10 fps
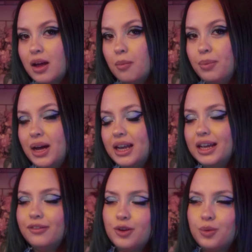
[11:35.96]
But
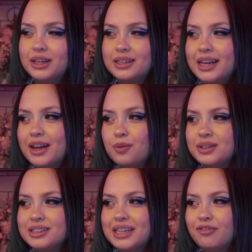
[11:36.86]
if you want to take it
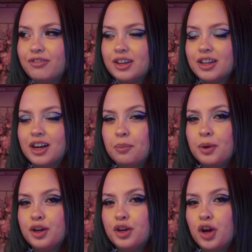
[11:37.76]
one step further and
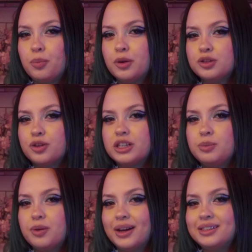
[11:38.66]
put Nobu's
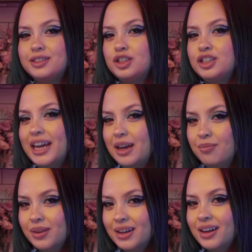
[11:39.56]
crispy rice to
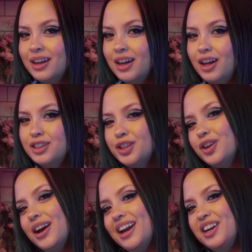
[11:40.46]
shame, I'll show
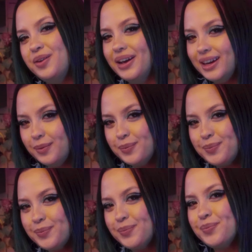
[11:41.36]
you how to do it.
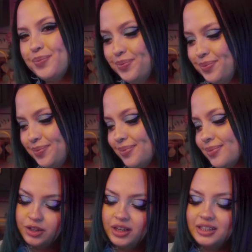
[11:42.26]

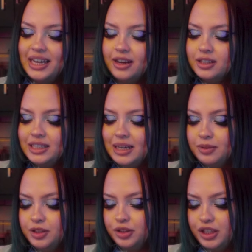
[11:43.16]
So you're going to take your steamed
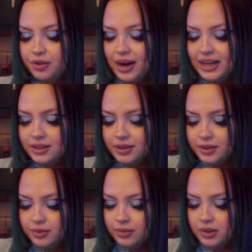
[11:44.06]
sushi rice.